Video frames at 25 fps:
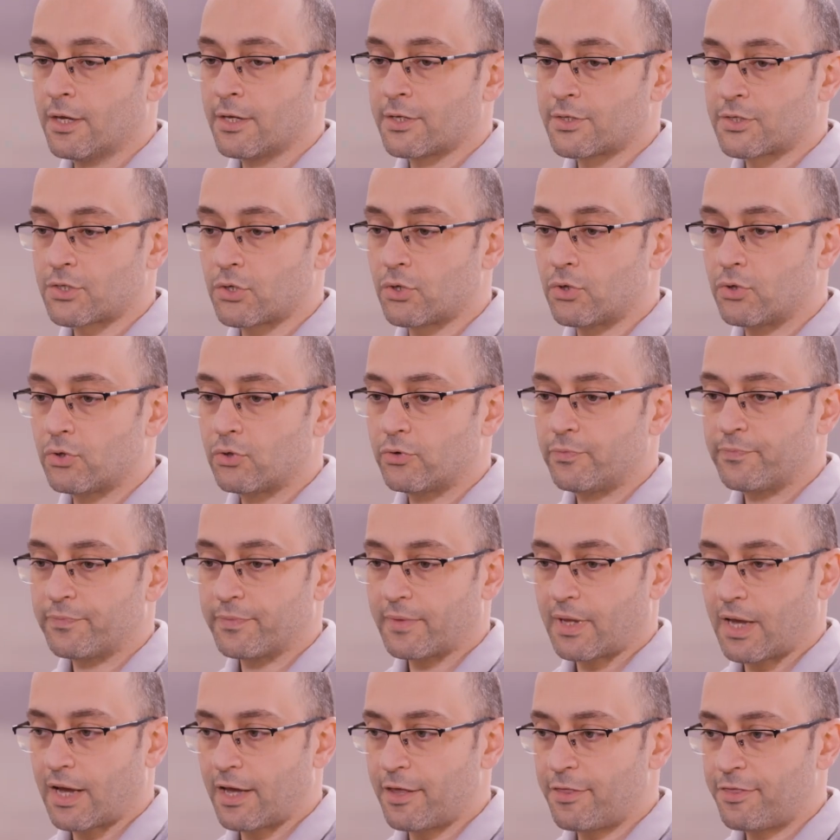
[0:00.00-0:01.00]
So
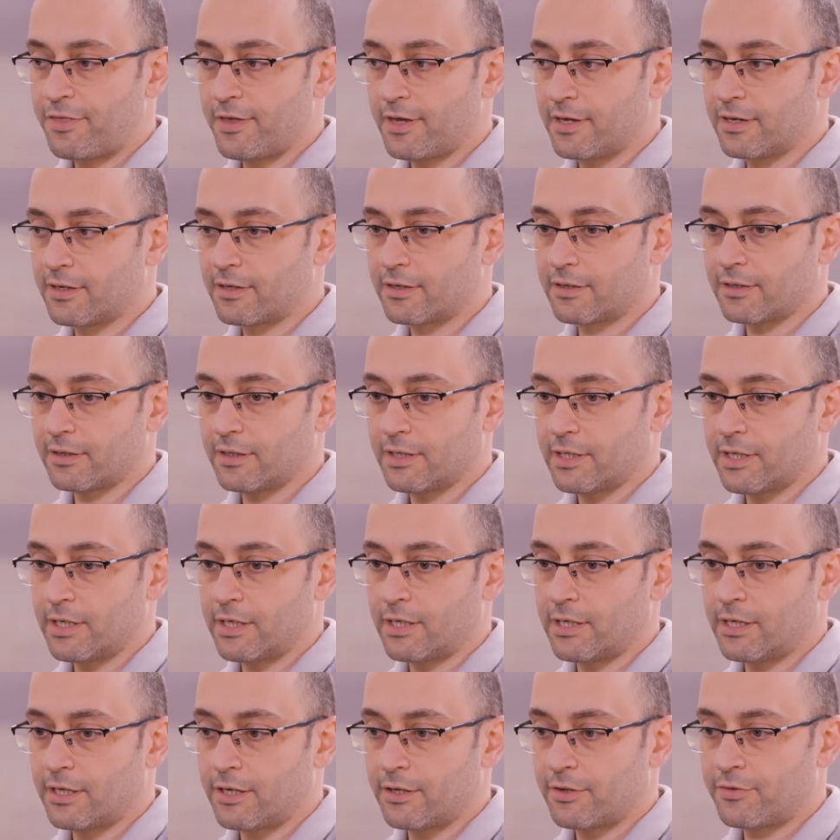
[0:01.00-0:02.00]
I think
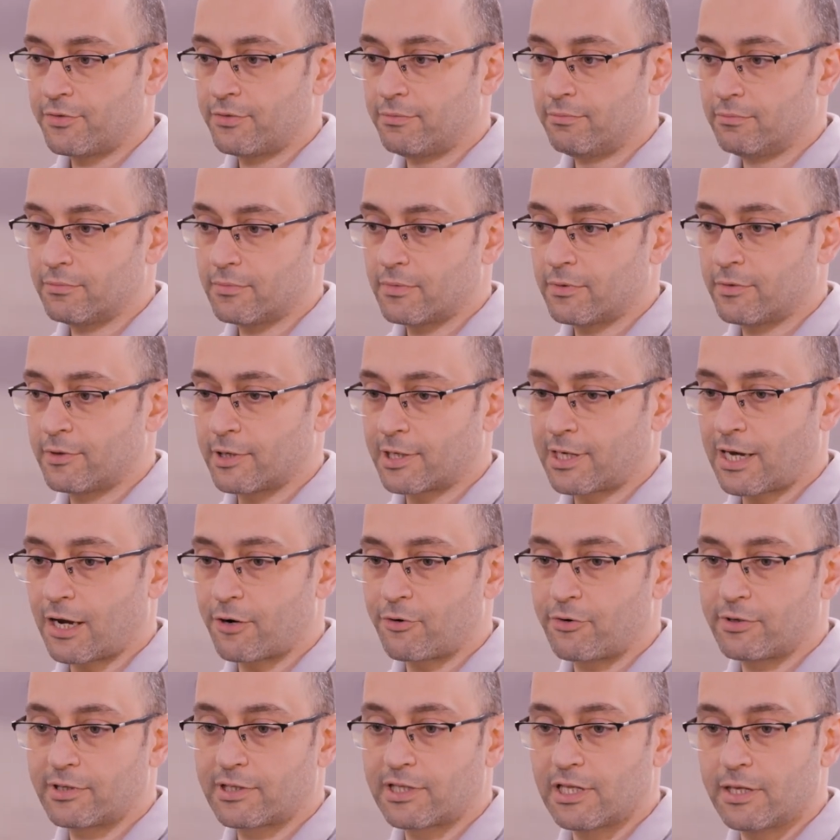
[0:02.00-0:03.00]
the
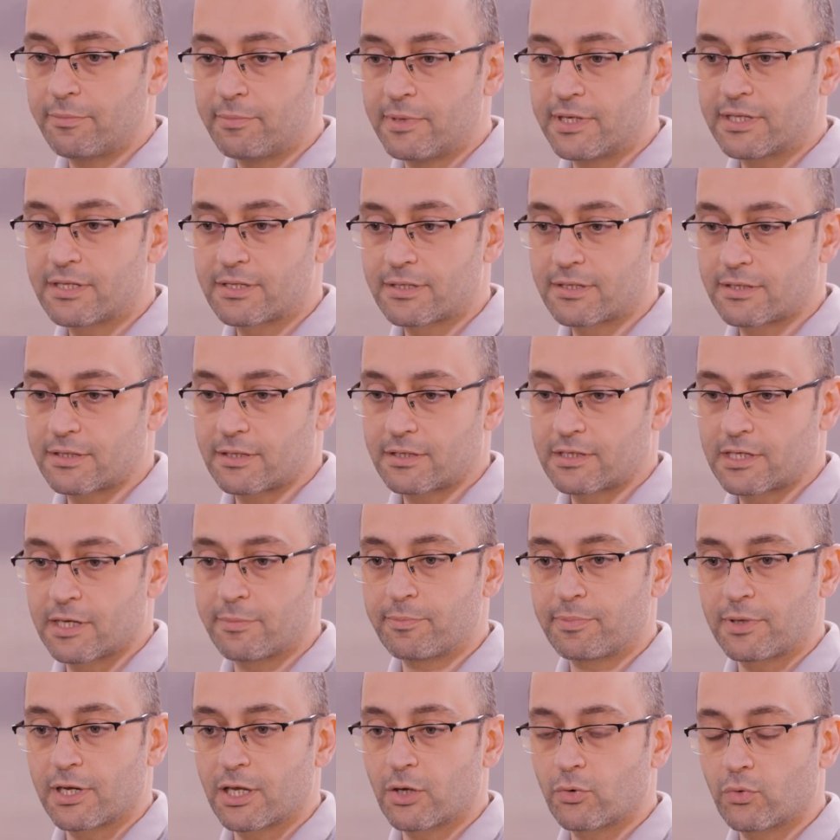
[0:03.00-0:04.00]
current limits
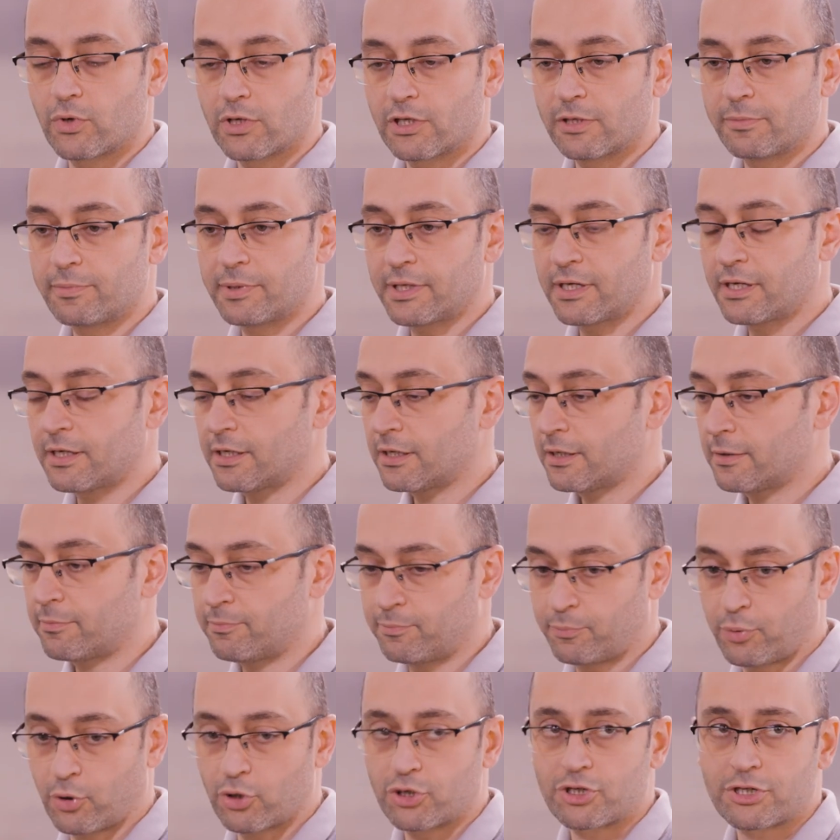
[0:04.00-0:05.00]
simply will be
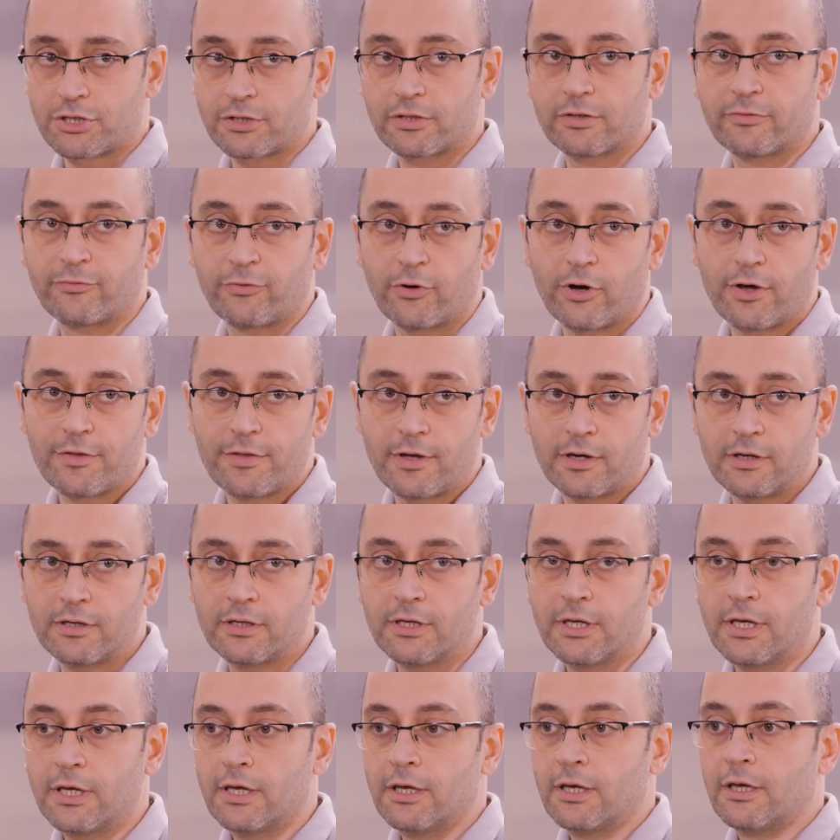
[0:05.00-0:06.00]
pushed further.
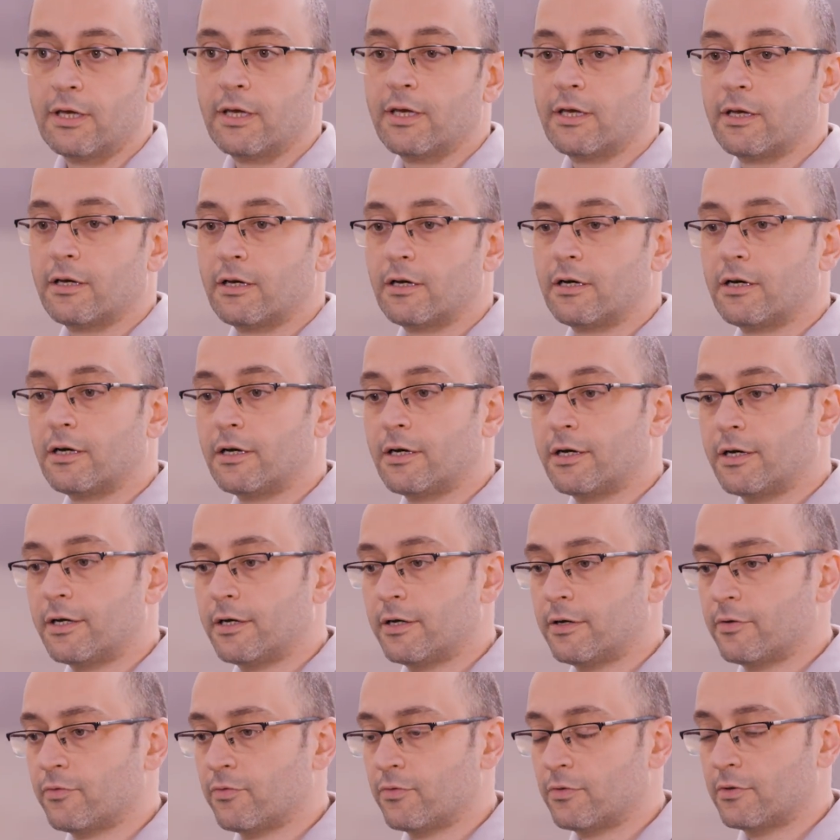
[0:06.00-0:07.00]

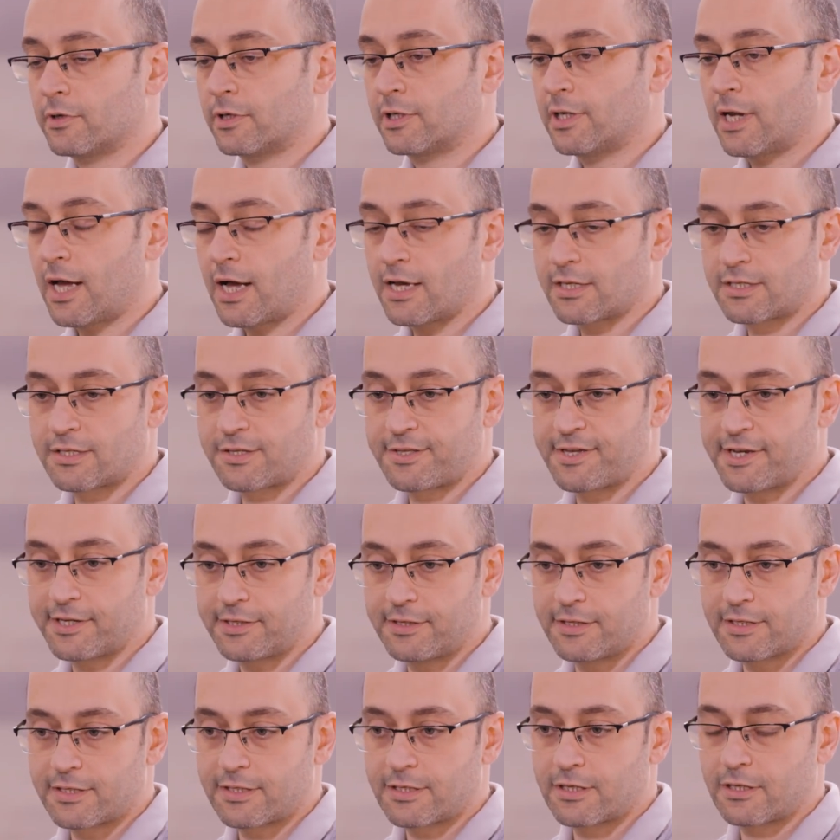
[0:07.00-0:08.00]
The glass
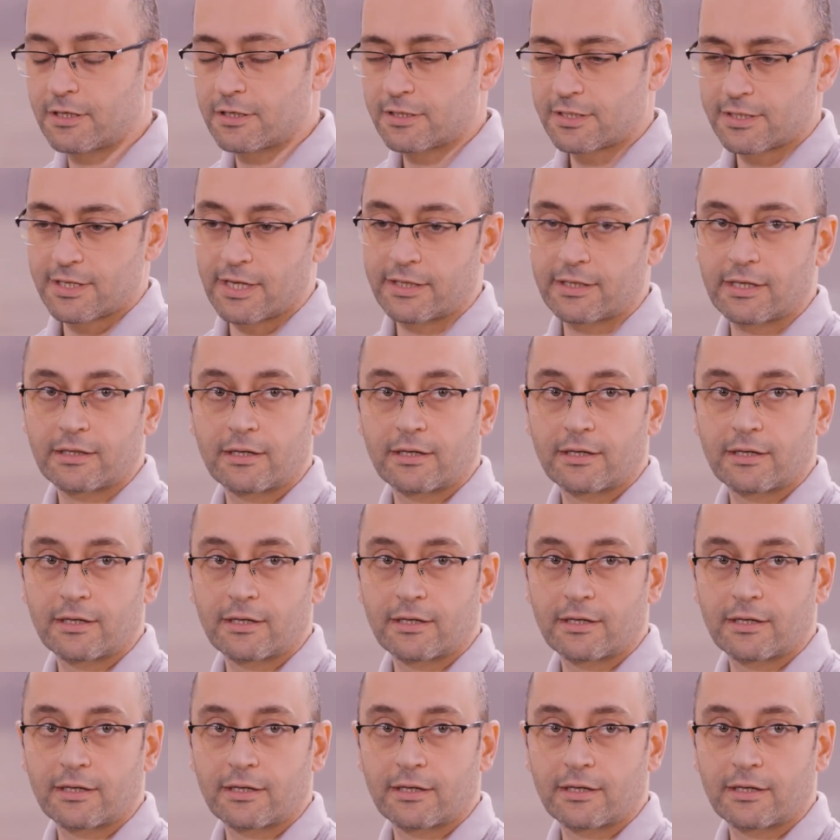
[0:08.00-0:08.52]
thicknesses that